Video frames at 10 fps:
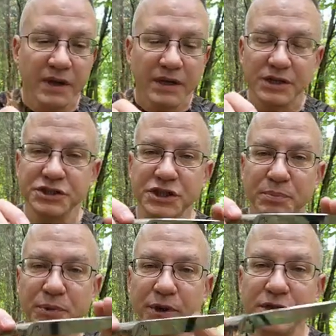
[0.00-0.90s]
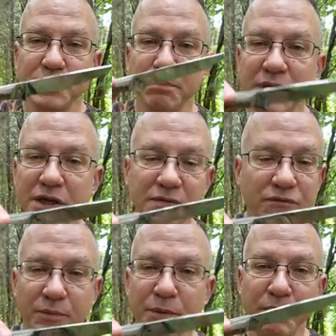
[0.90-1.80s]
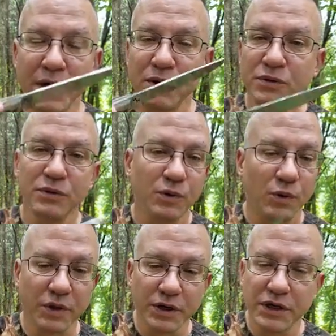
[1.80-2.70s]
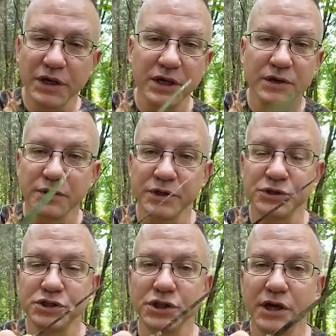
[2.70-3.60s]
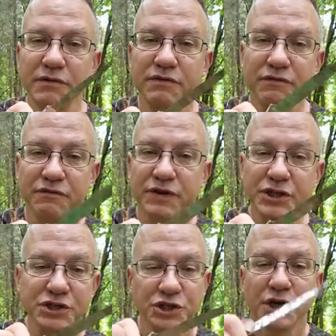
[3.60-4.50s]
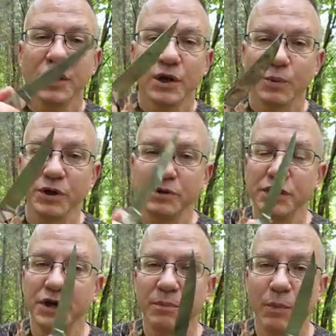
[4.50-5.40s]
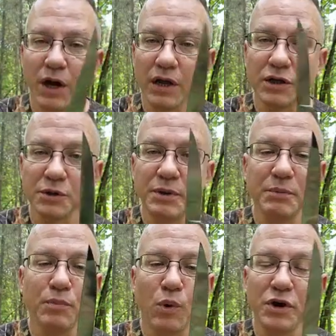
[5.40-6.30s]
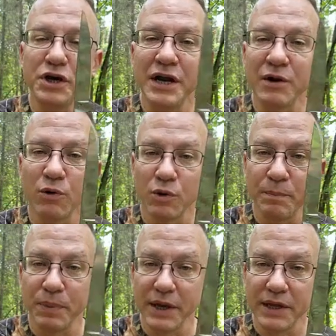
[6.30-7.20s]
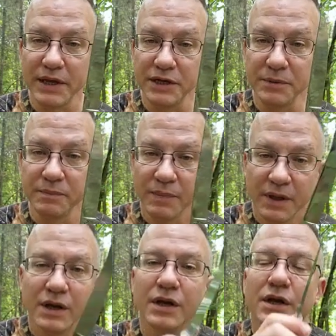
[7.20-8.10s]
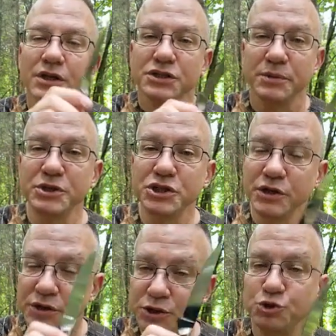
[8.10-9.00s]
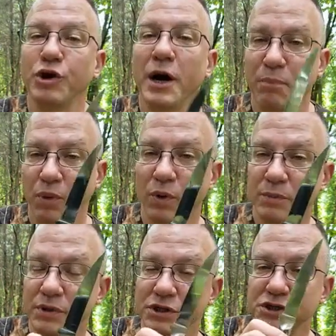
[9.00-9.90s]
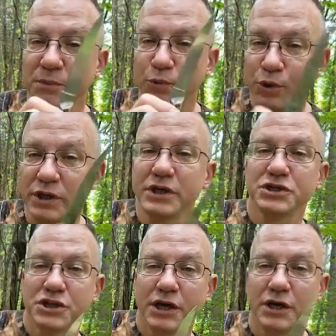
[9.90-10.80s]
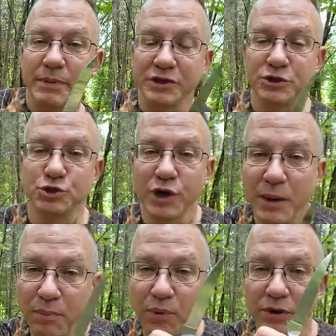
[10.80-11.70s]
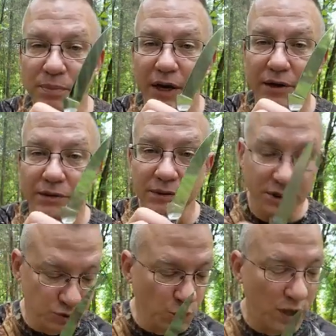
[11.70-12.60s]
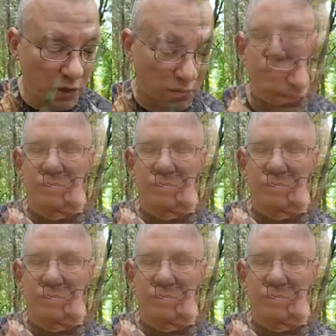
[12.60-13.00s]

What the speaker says: and separate the meat from the bone or get in on those tough fish where you need a little bit more narrower blade. So let me show you the drop point because I'm really excited about the drop point pattern as well.